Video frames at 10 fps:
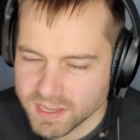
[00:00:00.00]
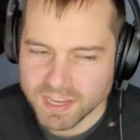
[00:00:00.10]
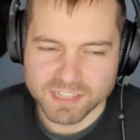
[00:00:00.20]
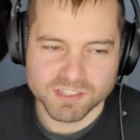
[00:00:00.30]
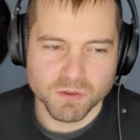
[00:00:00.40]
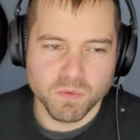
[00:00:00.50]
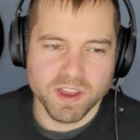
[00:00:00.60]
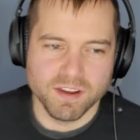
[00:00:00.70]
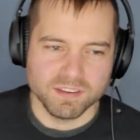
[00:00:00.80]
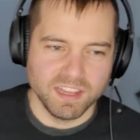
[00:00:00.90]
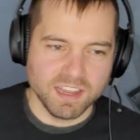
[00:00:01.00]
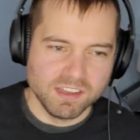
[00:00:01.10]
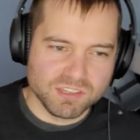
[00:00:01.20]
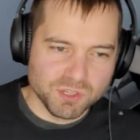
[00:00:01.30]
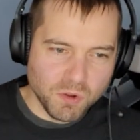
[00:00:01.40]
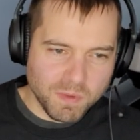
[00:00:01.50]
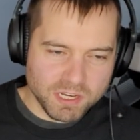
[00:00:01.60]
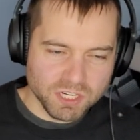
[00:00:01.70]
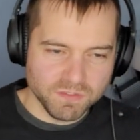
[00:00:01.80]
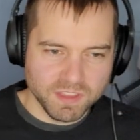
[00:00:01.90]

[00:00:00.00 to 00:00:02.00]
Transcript: It's so weird. Like, uh, so much of